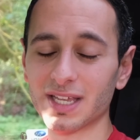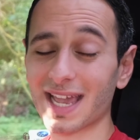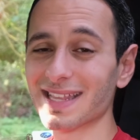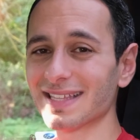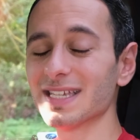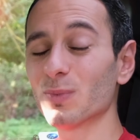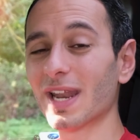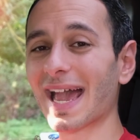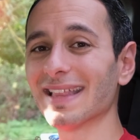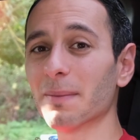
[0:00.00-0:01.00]
and that is when
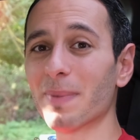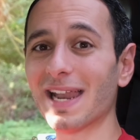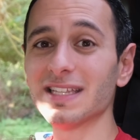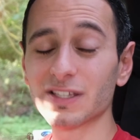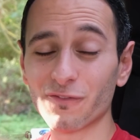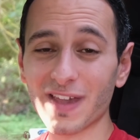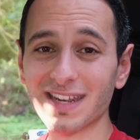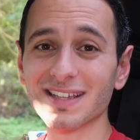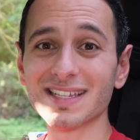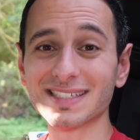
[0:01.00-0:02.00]
I had the balance and
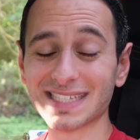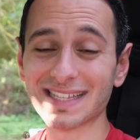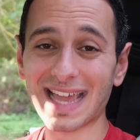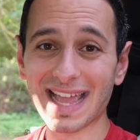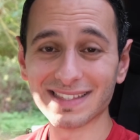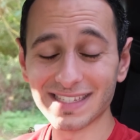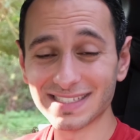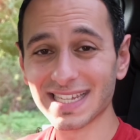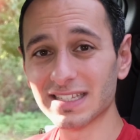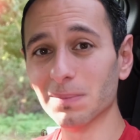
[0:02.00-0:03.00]
fader set at the
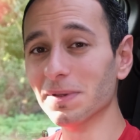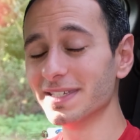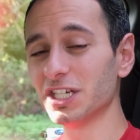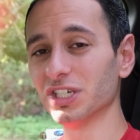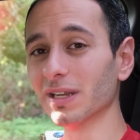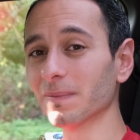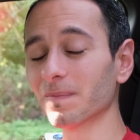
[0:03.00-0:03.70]
center position.